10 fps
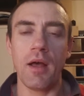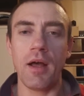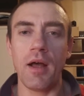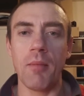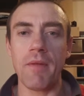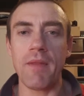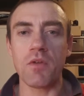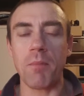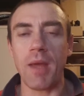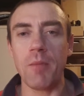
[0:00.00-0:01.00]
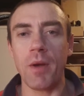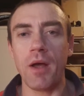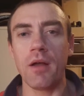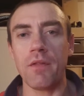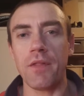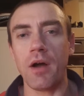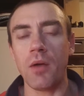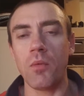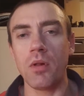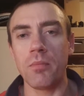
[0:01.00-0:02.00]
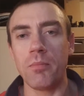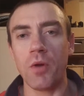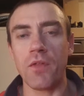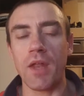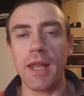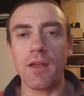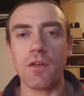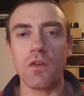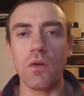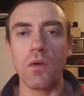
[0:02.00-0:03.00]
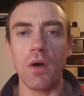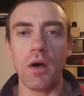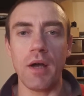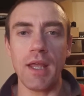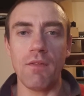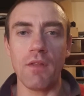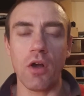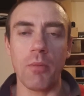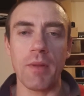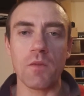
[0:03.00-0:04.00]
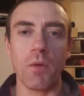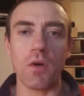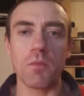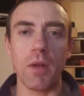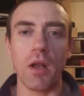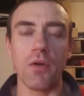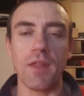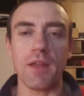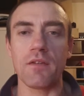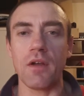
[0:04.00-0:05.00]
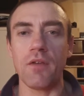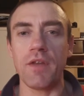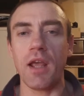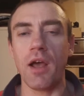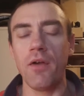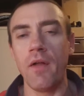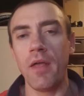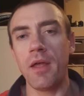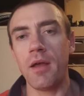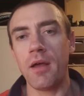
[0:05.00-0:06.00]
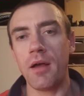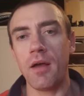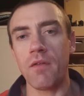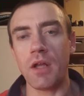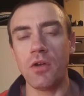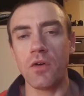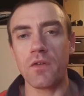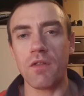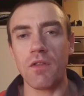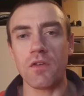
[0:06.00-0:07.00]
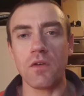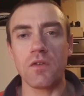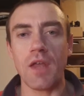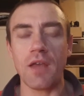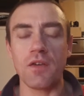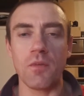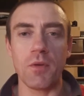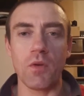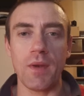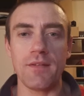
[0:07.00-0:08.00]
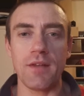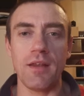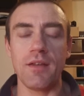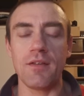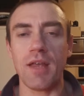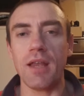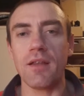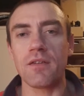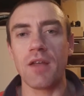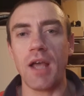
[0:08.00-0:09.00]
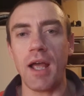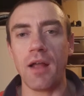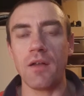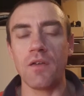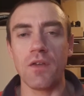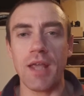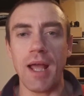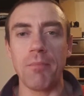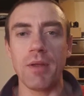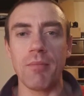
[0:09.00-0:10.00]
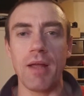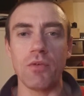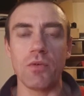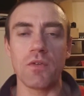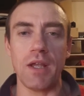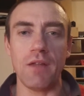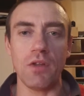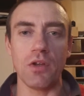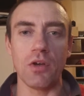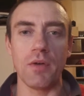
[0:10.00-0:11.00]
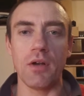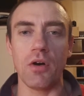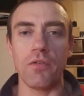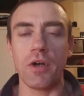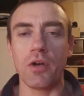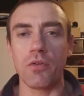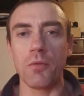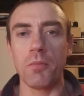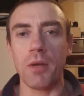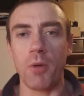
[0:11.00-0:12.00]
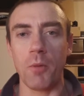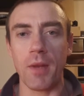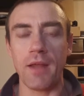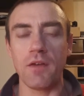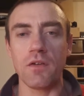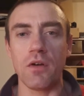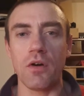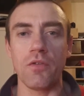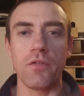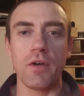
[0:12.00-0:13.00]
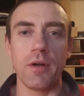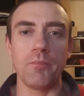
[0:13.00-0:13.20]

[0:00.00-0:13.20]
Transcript: And there was a paper that I will put the link to in the comments box below this video that looked at the association between zinc intakes and cadmium levels in the urine of a population of